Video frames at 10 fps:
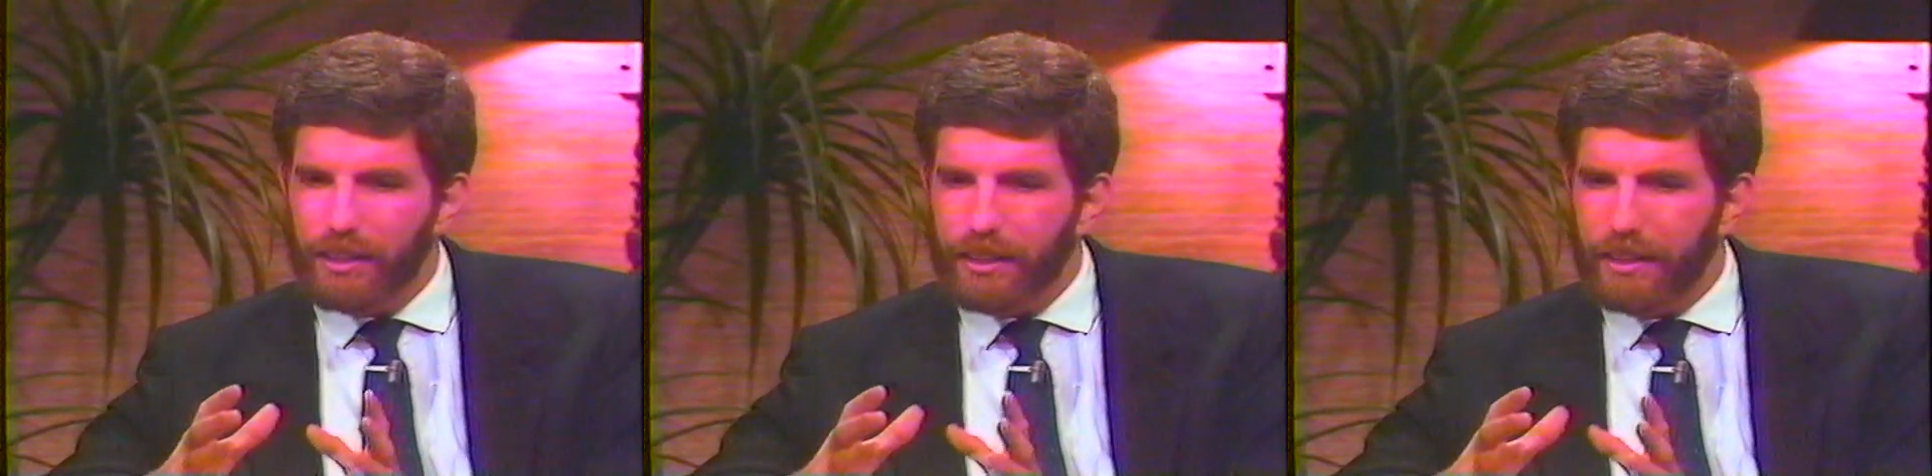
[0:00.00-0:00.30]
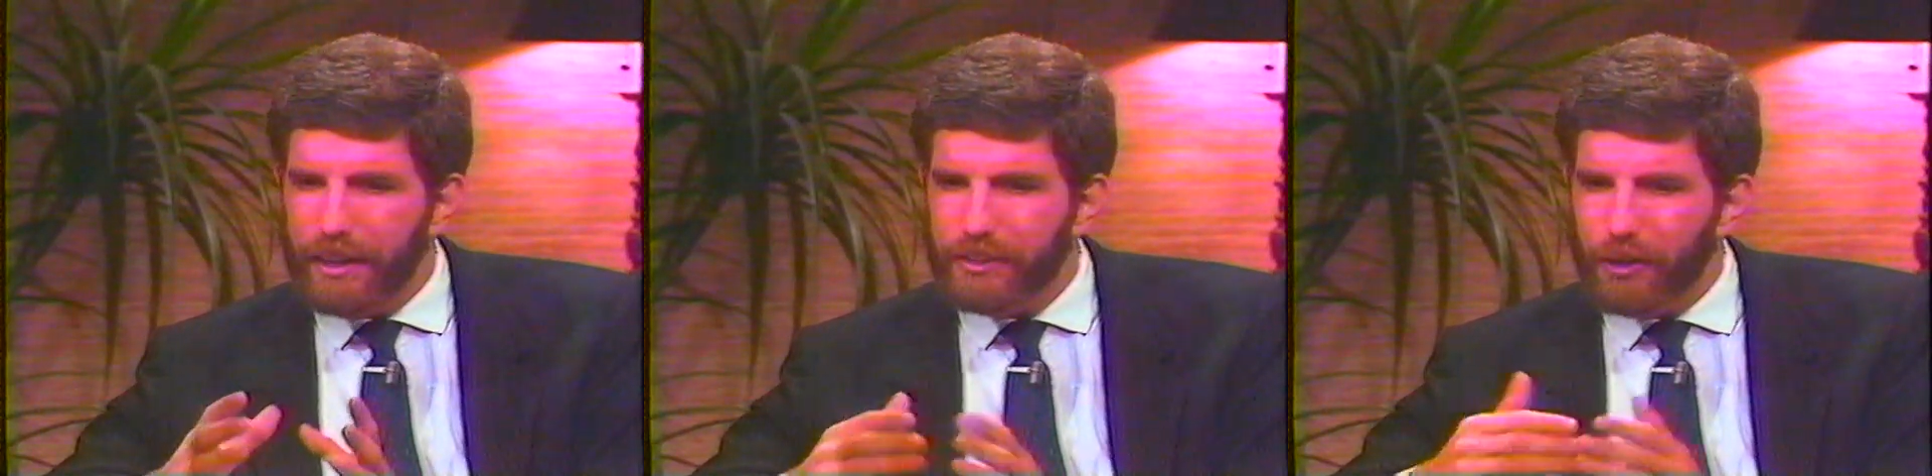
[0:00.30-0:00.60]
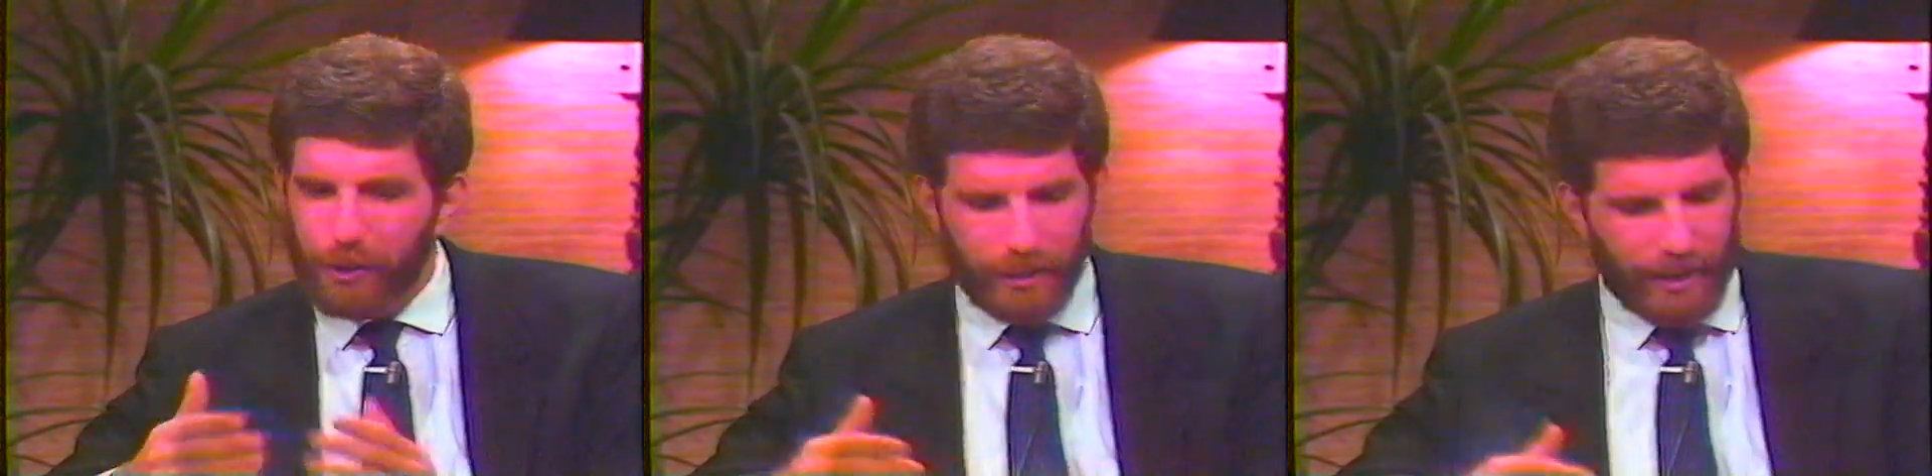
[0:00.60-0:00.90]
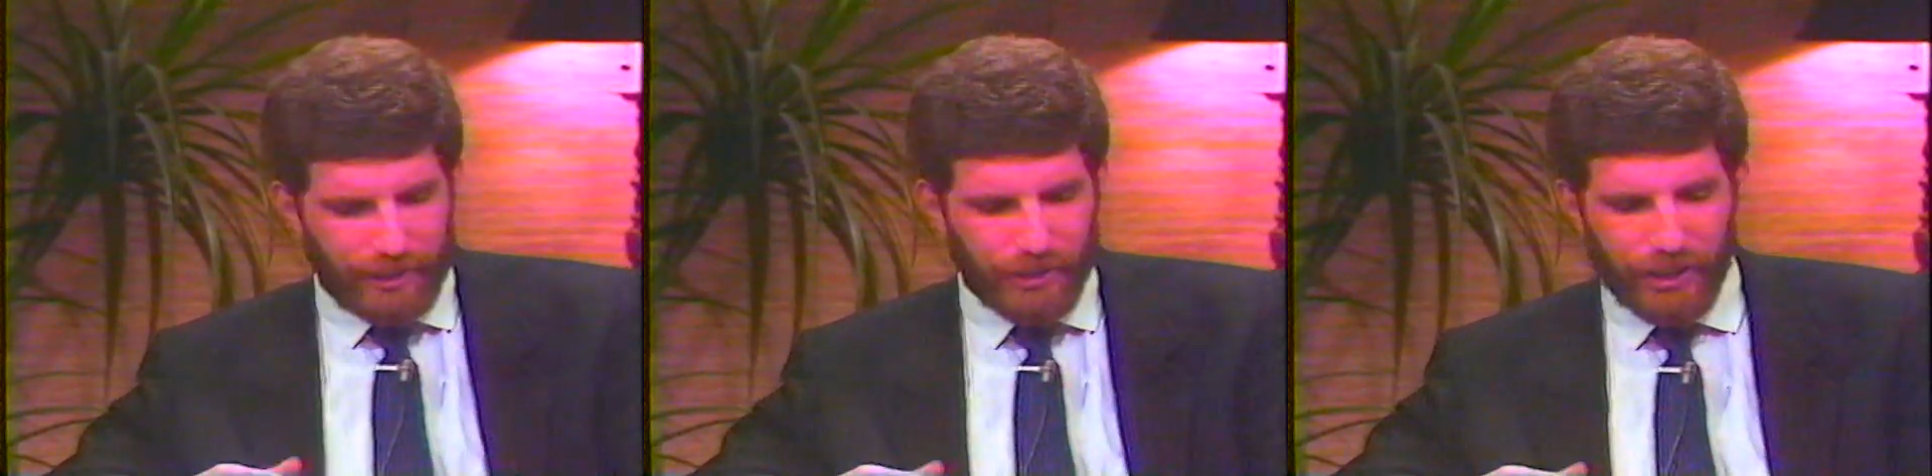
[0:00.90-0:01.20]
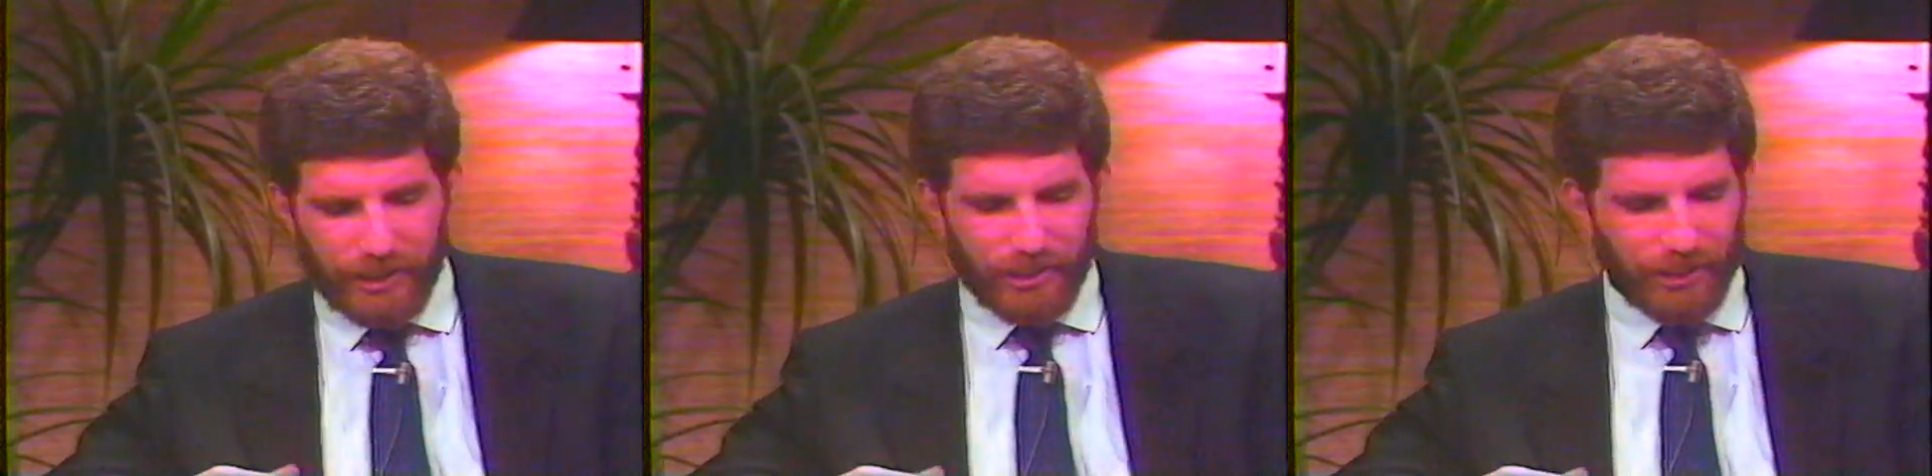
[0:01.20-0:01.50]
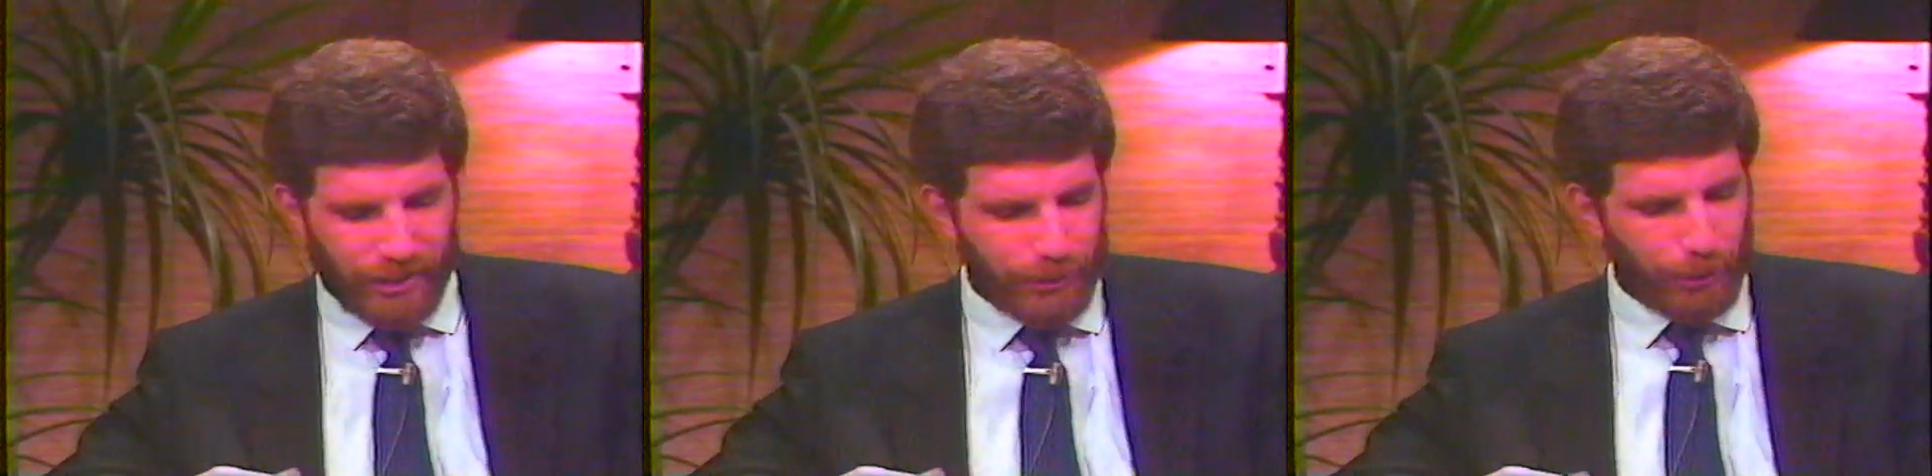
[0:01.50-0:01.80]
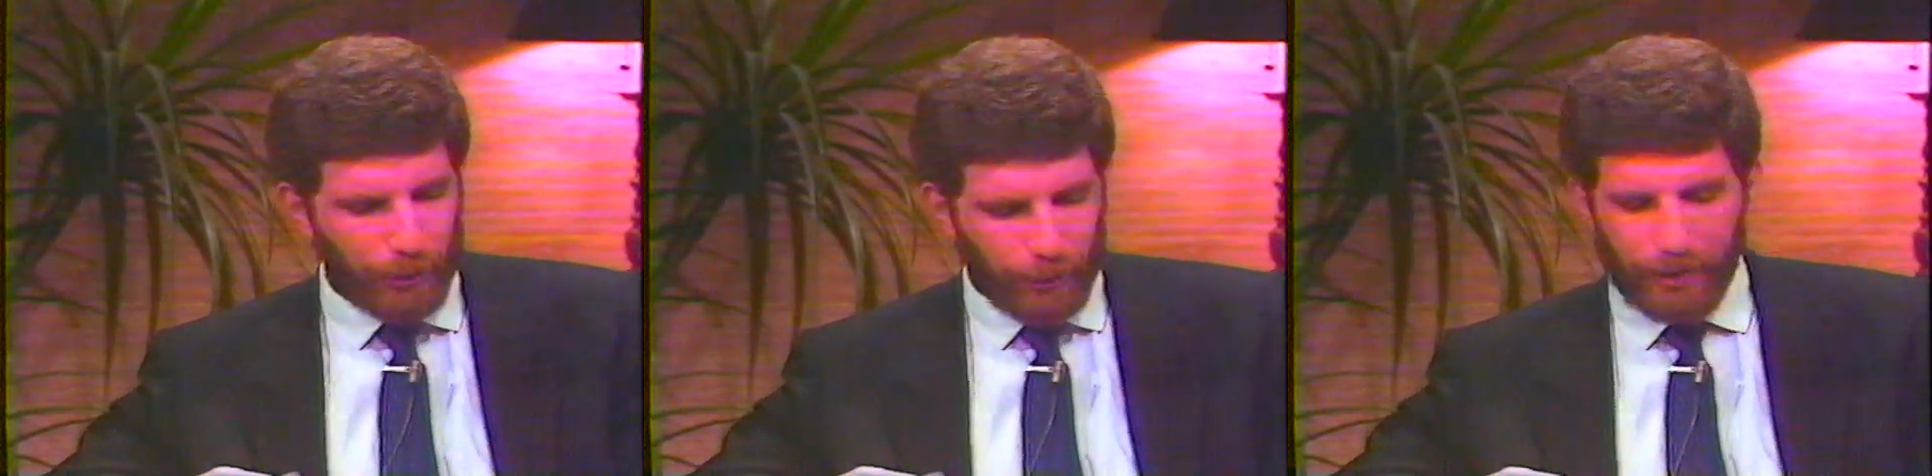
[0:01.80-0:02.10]
They had Jesus is
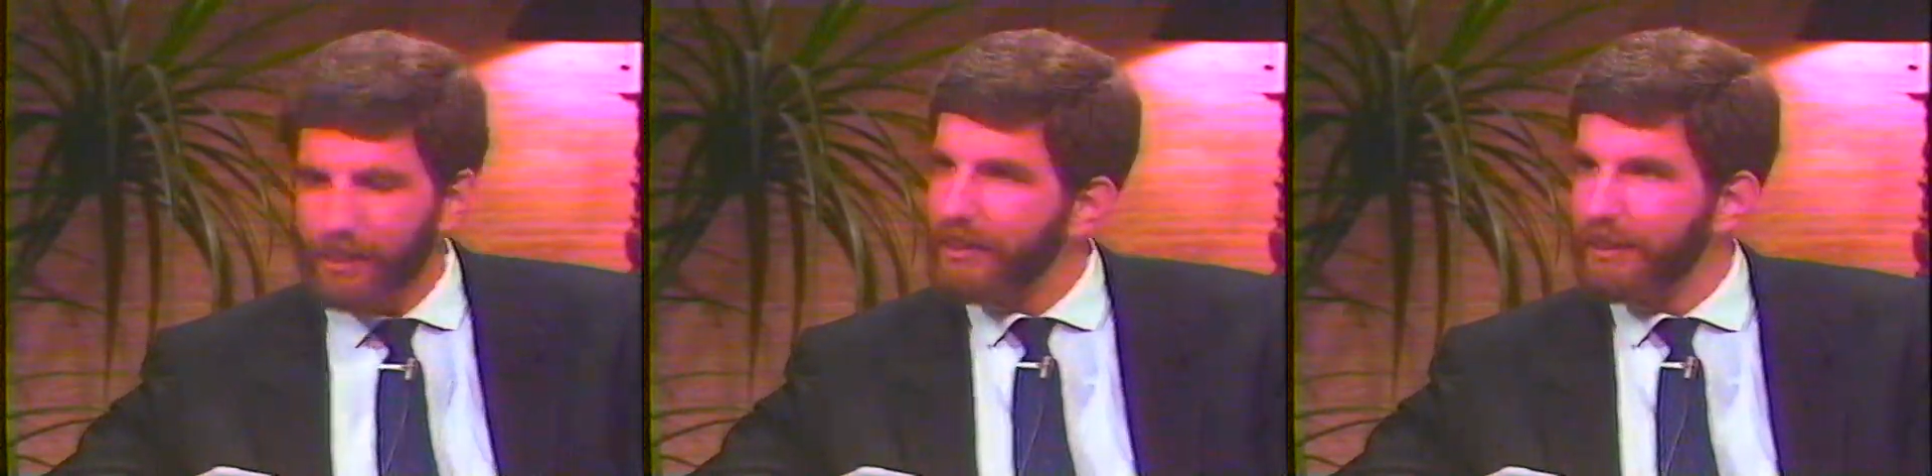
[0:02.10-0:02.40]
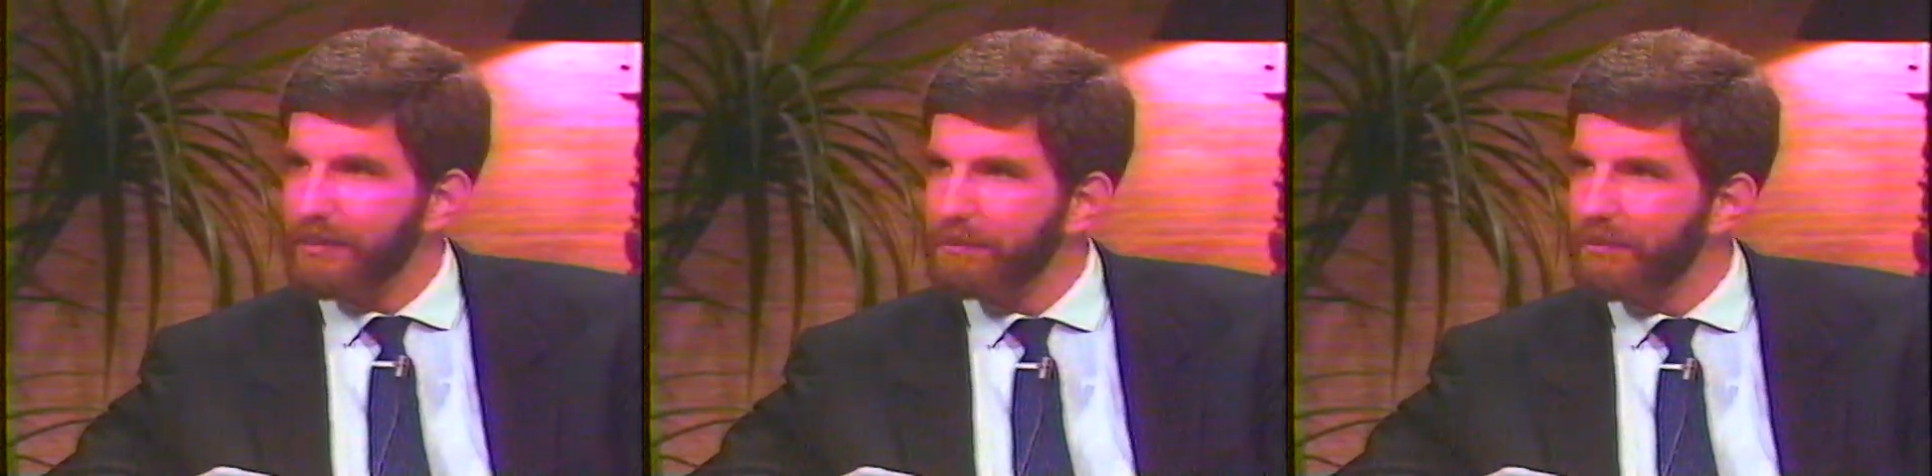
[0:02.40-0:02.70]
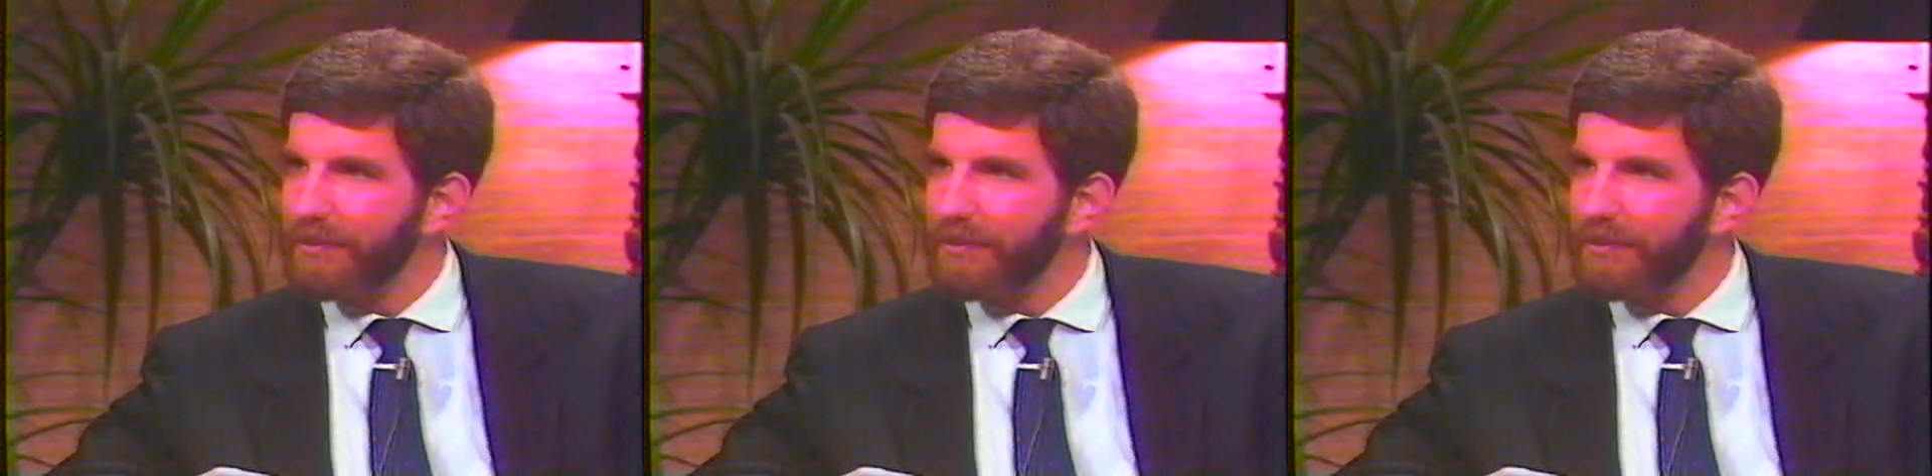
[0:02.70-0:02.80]
Lord in